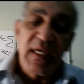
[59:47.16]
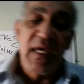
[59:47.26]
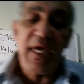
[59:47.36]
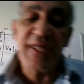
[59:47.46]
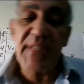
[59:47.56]

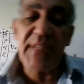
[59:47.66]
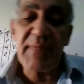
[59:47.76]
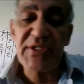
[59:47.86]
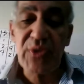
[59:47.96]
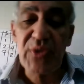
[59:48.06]
Examples
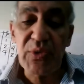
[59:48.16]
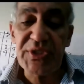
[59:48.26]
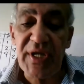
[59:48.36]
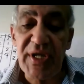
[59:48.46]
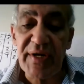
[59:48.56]
include
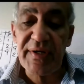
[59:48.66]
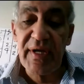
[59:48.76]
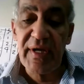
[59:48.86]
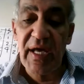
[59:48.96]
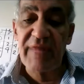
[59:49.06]
yarn
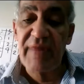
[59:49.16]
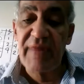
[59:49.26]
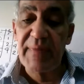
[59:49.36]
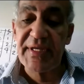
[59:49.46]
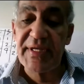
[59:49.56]
and
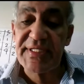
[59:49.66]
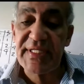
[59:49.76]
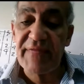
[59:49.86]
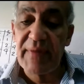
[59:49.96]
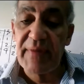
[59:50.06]
fabrics. The
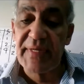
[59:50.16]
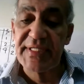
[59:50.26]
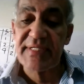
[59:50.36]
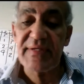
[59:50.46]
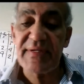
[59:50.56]
fabrics
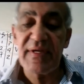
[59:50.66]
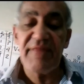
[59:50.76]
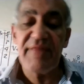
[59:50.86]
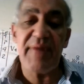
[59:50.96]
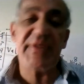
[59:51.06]

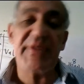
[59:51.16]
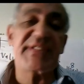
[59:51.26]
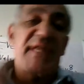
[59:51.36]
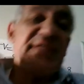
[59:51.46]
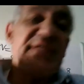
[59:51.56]
like
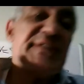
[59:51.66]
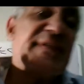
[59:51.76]
this,